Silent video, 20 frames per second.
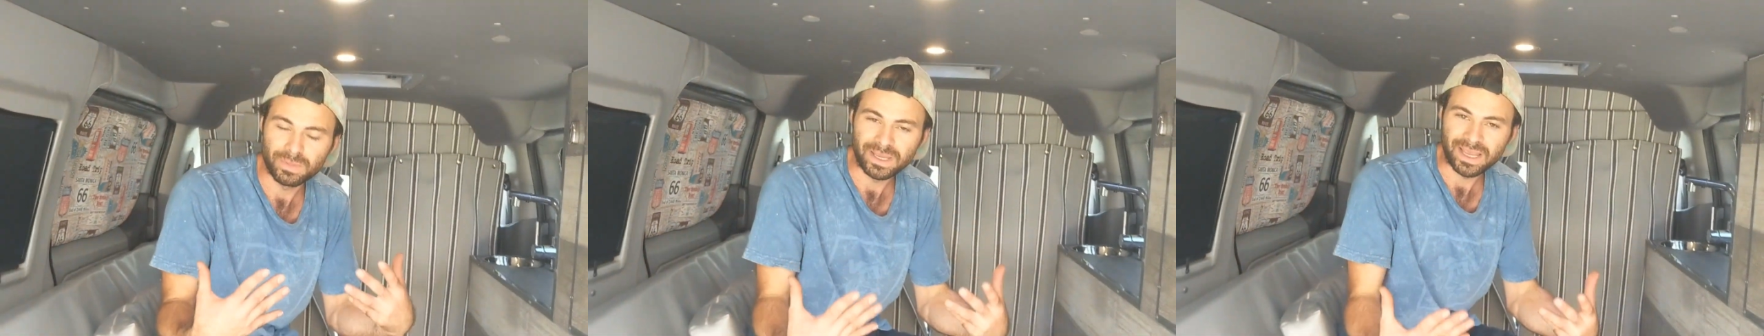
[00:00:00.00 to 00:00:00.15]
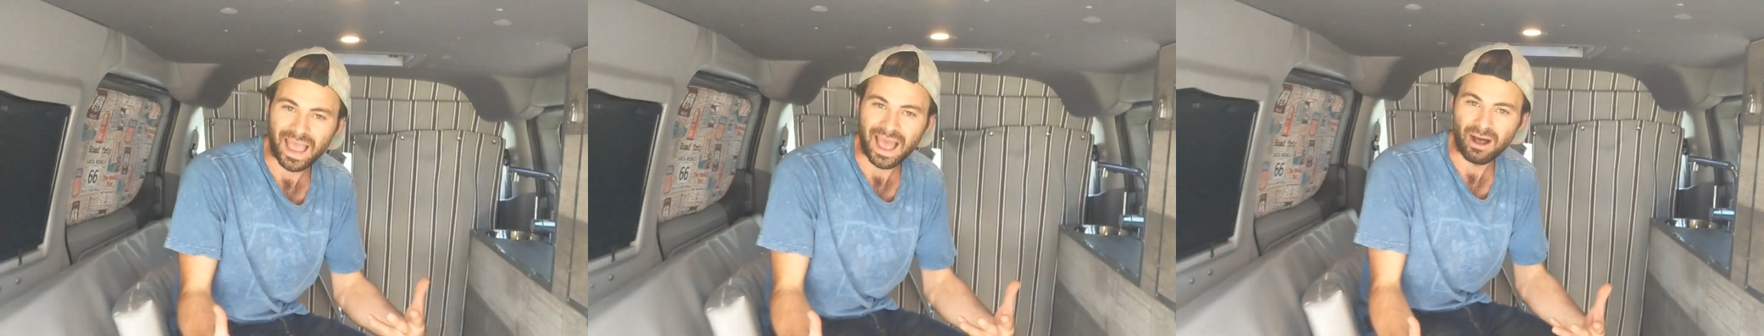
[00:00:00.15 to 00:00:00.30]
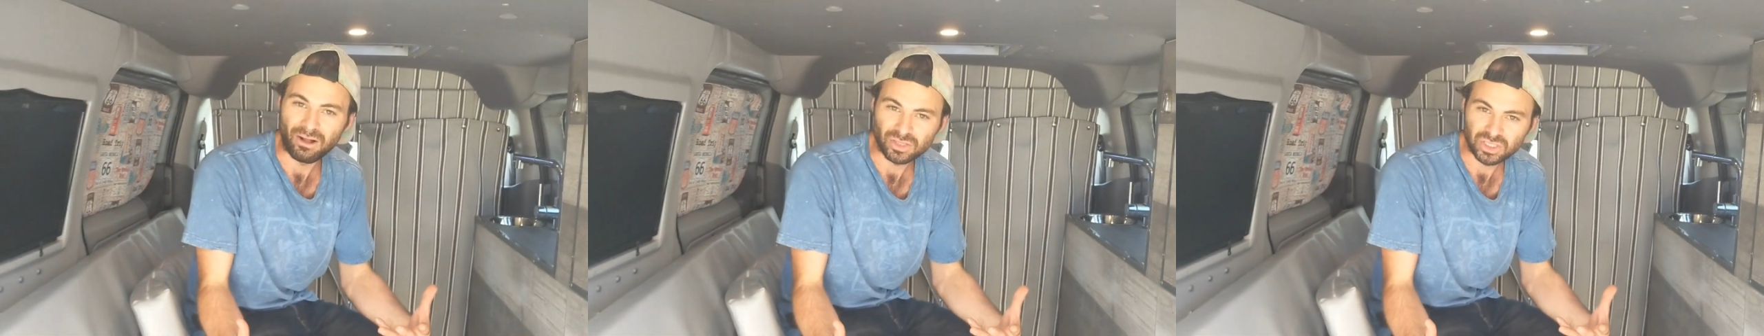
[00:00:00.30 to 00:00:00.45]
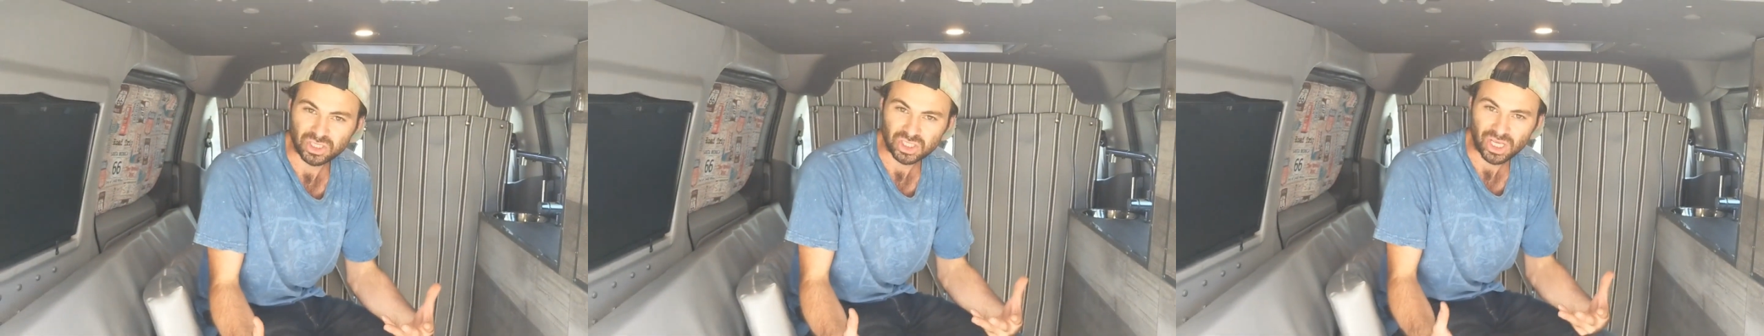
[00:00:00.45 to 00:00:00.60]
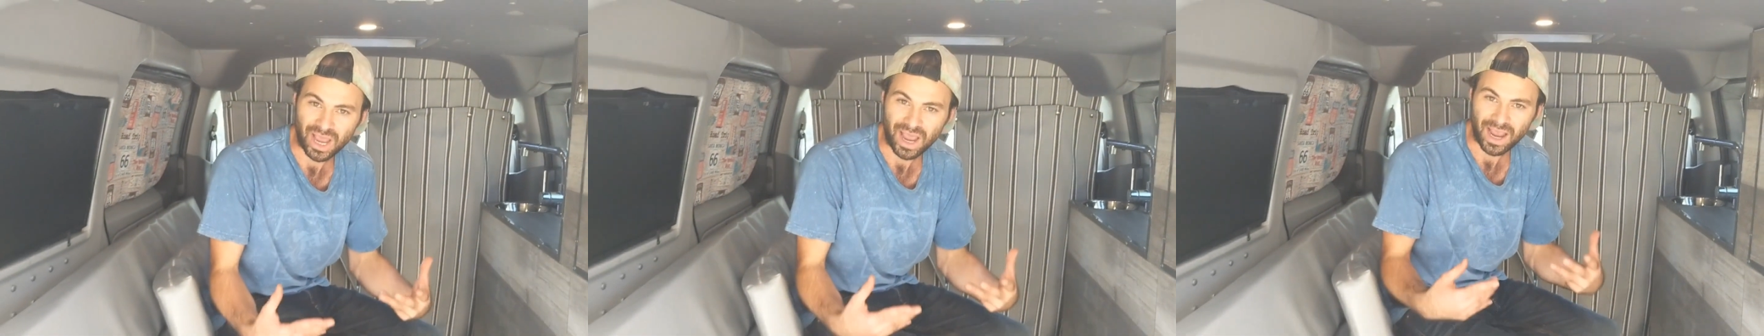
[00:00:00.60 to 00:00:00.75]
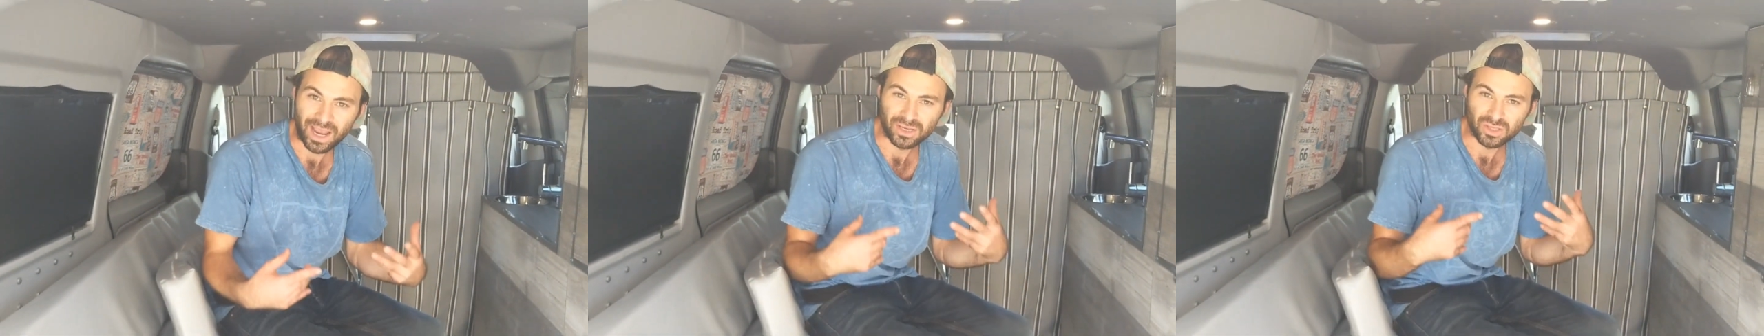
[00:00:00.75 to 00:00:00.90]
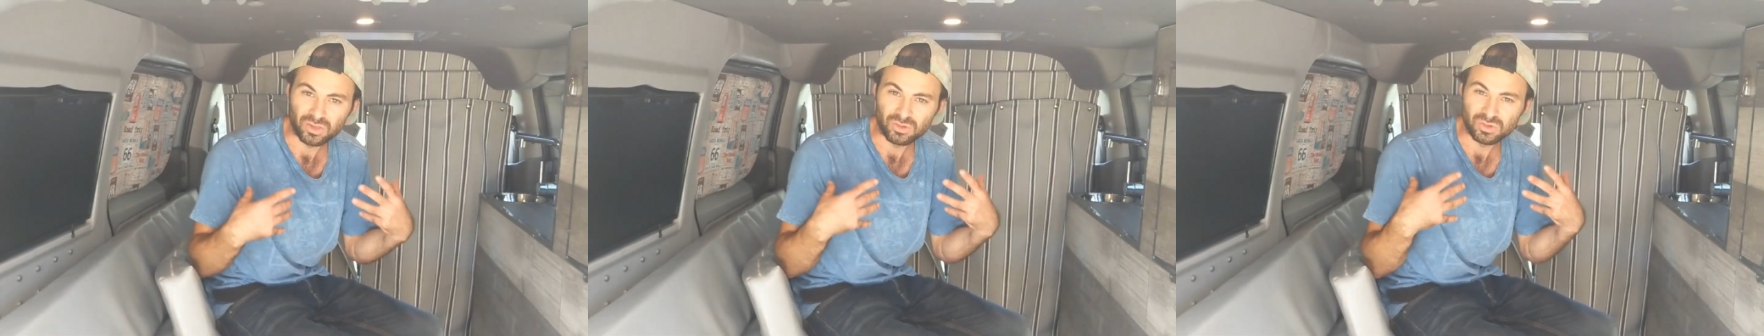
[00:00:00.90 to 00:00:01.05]
being
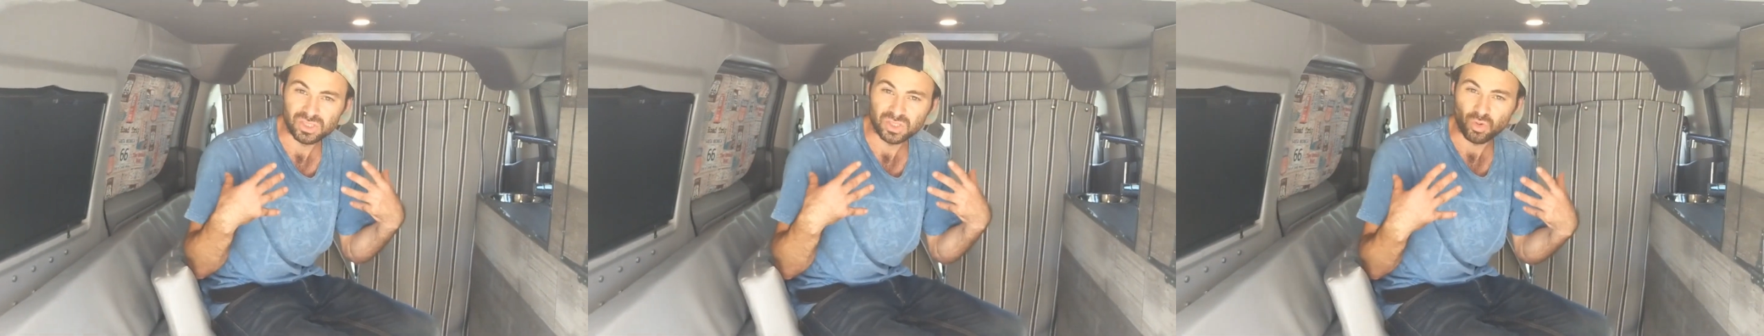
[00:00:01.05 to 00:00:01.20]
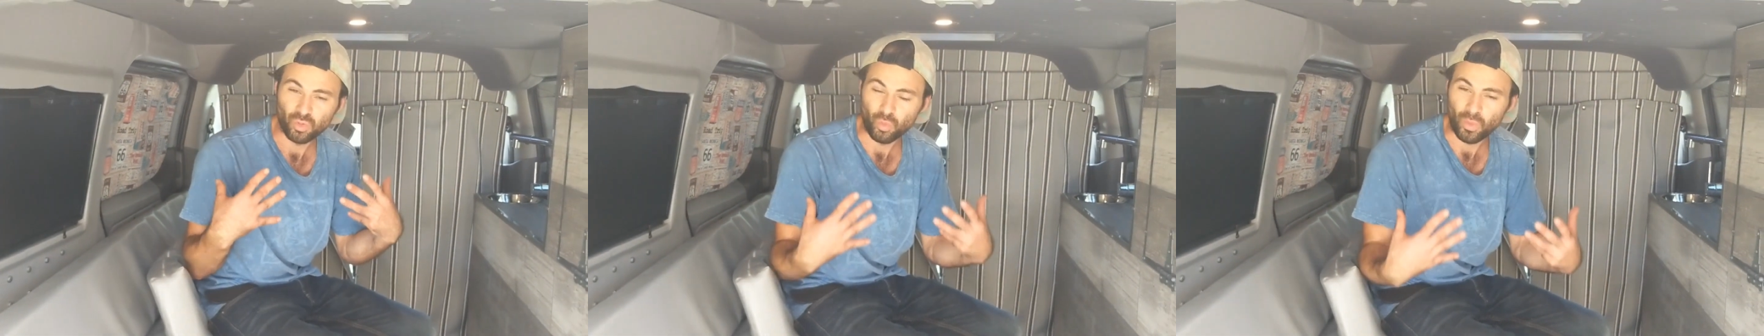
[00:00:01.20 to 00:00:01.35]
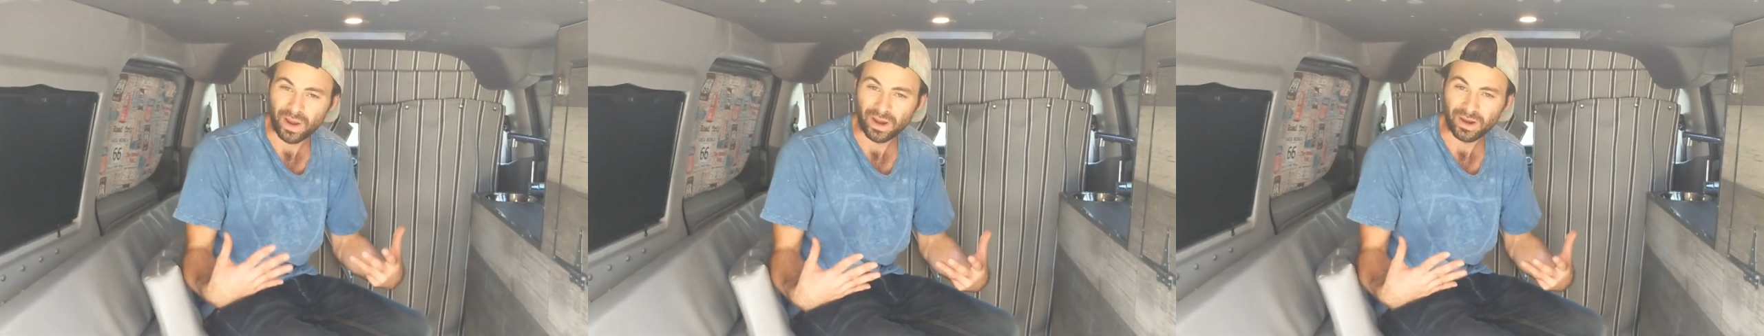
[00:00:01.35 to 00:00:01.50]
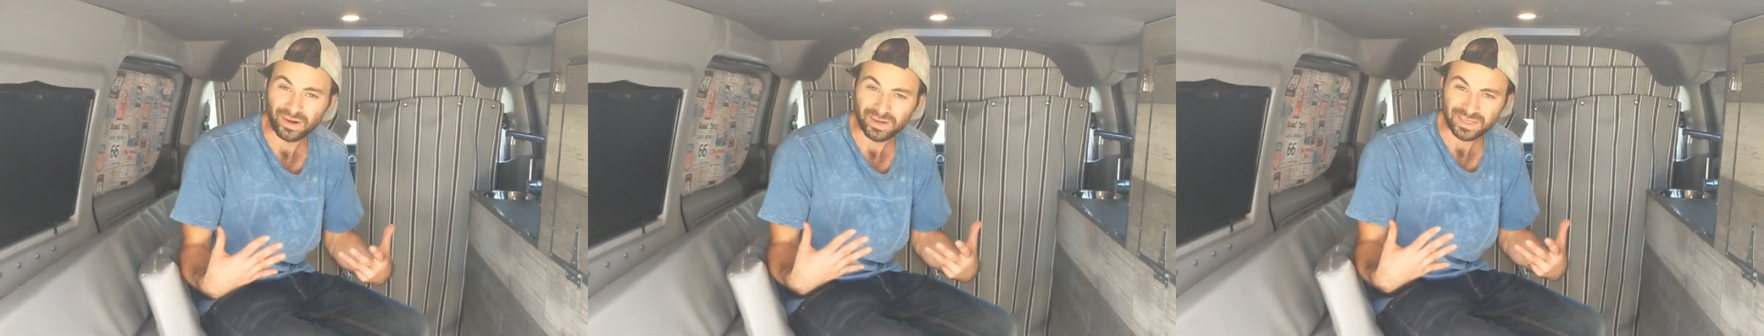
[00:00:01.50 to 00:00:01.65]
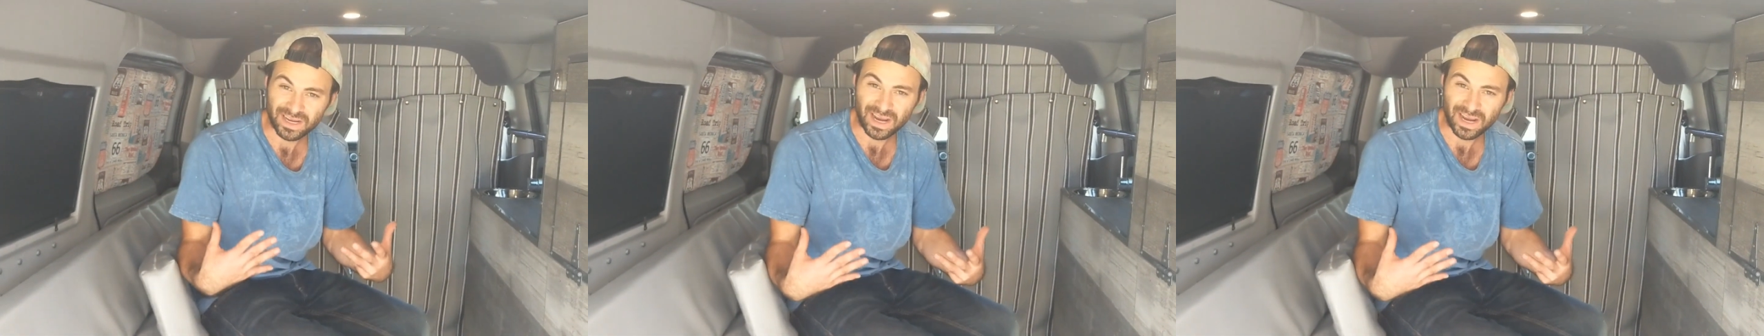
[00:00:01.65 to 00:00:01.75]
outside, used to wear and